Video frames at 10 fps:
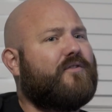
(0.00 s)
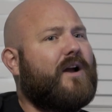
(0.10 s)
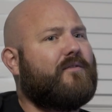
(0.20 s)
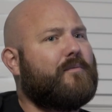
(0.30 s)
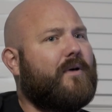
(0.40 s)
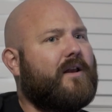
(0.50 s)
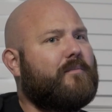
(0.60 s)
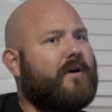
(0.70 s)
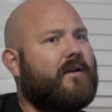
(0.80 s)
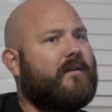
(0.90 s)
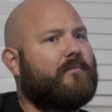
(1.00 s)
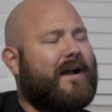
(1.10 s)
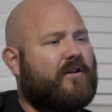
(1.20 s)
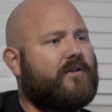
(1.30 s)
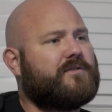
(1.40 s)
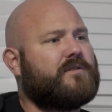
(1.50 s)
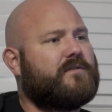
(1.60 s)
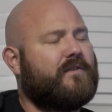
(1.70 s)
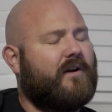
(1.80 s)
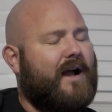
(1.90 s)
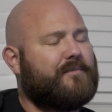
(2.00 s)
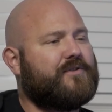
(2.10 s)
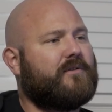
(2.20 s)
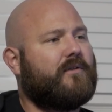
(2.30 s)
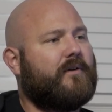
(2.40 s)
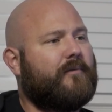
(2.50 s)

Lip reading: for everybody, but my closest sphere, absolutely.